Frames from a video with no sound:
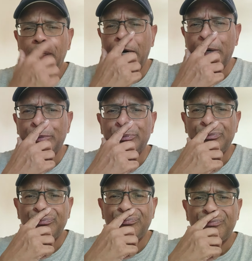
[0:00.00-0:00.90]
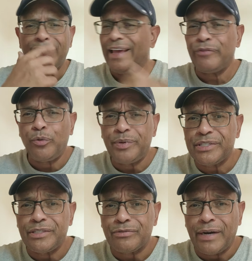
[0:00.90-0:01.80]
they have no
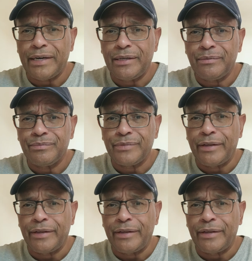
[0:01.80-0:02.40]
business writing.